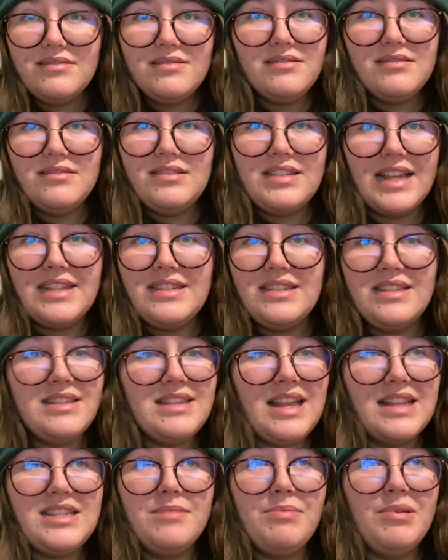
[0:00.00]
Sense and
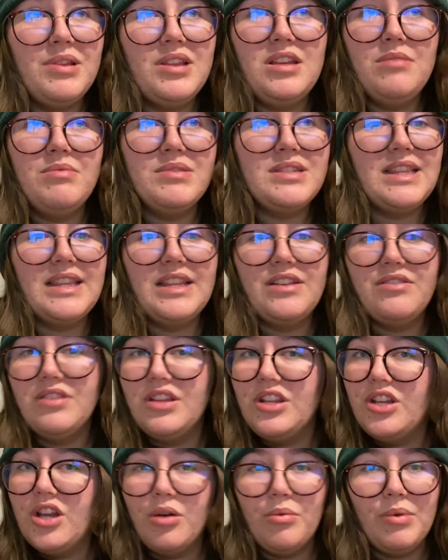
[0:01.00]
Sensibility was
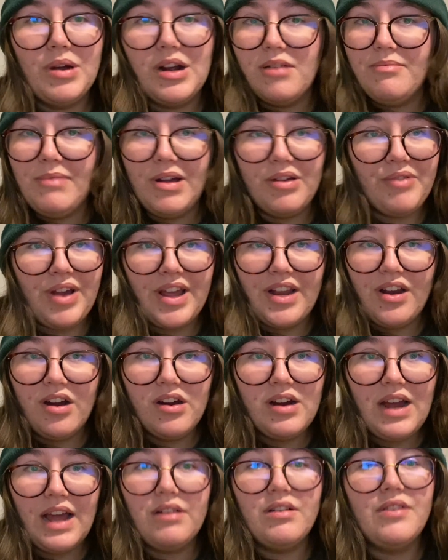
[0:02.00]
literally nowhere on my
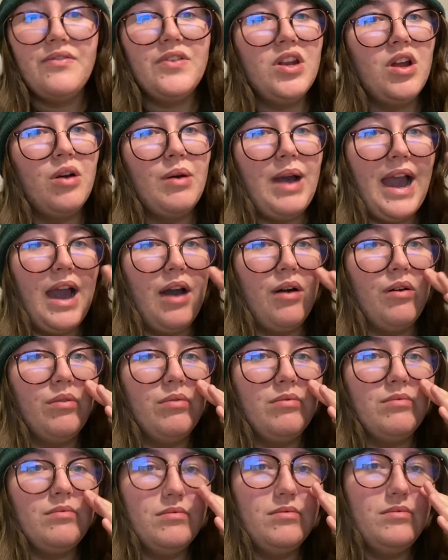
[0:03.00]
radar. I don't even know
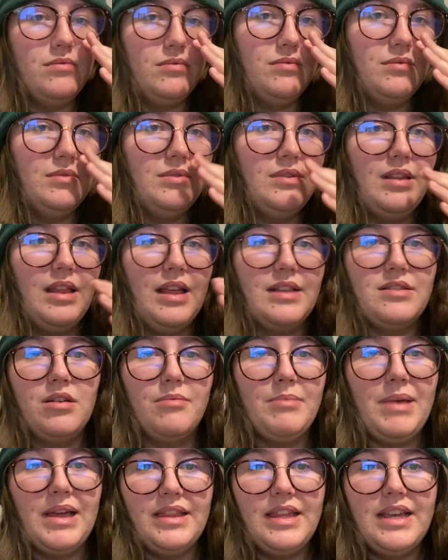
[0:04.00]
how that's
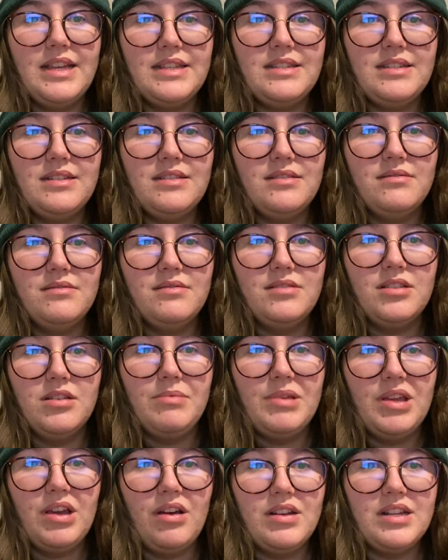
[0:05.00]
on my list, to
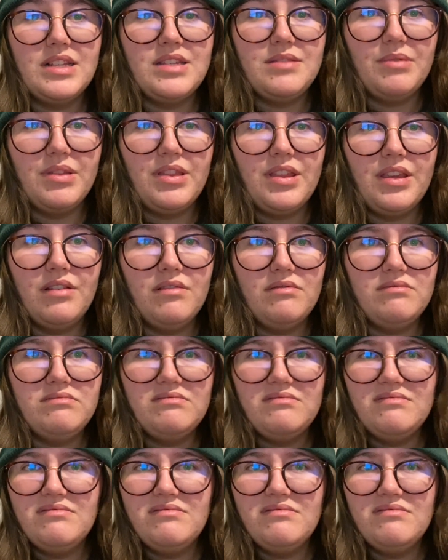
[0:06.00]
be honest with you.